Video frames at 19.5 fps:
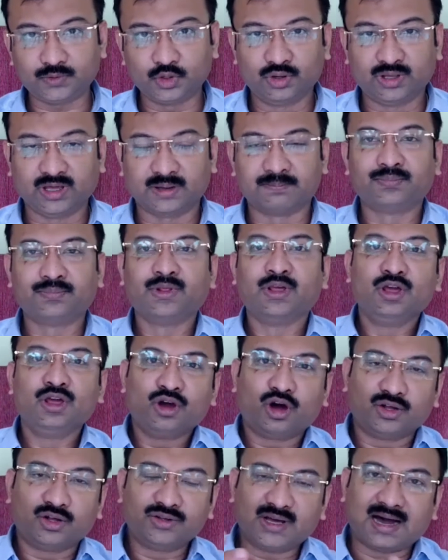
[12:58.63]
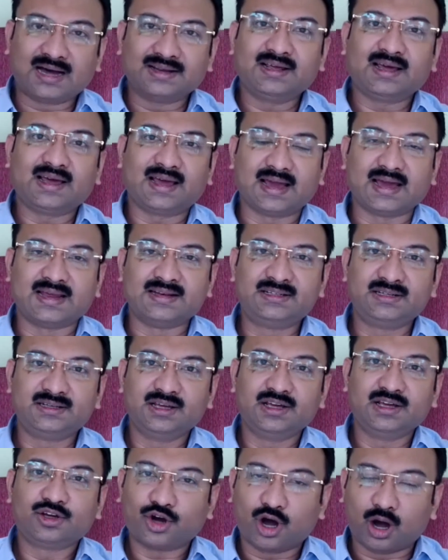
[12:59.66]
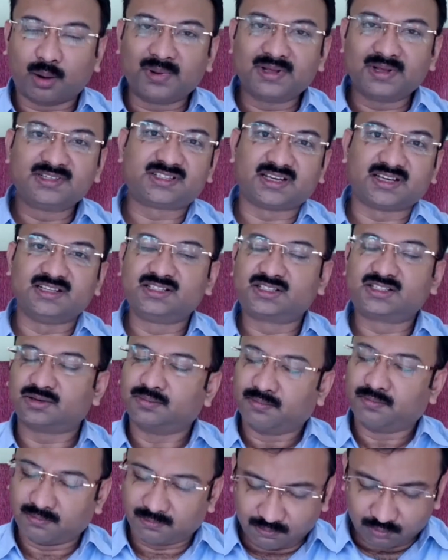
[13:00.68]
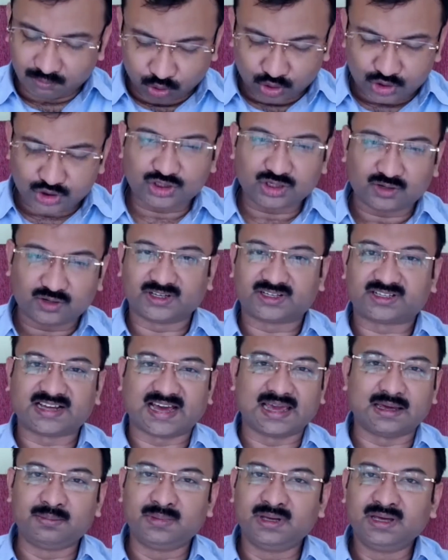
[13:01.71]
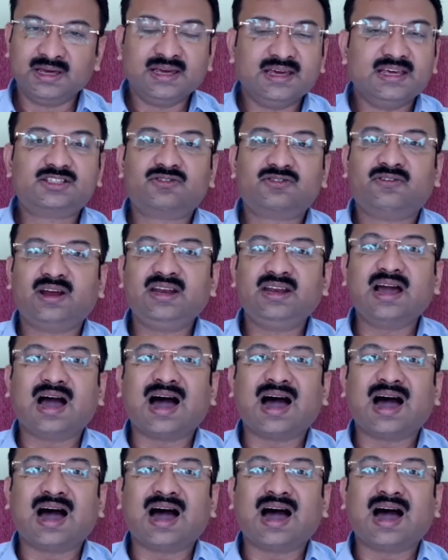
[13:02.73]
Okay. On the other hand, common sense most of the time is very